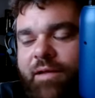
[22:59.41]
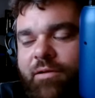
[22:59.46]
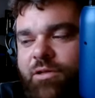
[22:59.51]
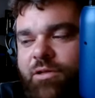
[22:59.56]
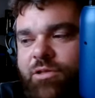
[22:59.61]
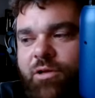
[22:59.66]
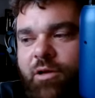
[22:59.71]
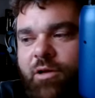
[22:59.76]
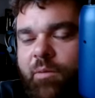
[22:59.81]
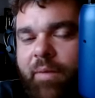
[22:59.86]
that's
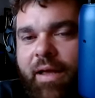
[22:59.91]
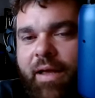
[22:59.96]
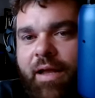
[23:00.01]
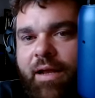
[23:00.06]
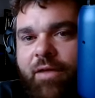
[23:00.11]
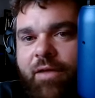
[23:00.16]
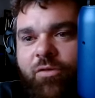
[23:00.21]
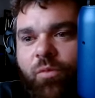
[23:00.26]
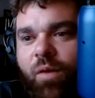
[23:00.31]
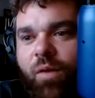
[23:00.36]
just going to be in
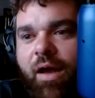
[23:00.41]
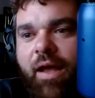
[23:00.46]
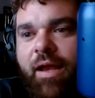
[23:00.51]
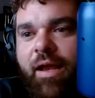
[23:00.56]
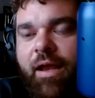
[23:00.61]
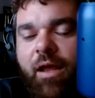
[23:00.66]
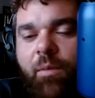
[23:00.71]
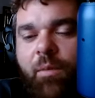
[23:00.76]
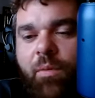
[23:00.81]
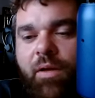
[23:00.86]
his way.
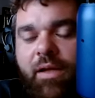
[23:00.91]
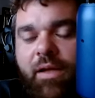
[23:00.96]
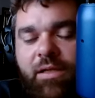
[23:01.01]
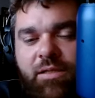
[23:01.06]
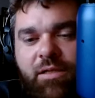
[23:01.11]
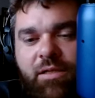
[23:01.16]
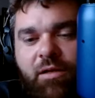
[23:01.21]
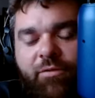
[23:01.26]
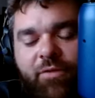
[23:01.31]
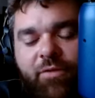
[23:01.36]
He could put his
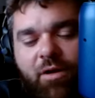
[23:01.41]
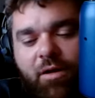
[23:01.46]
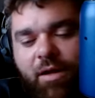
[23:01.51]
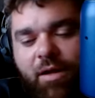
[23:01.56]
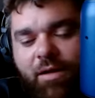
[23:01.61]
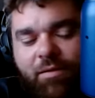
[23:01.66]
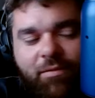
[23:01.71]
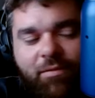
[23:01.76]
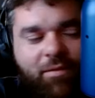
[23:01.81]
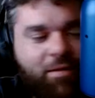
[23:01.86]
stuff on
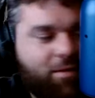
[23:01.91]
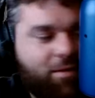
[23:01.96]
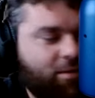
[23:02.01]
it, and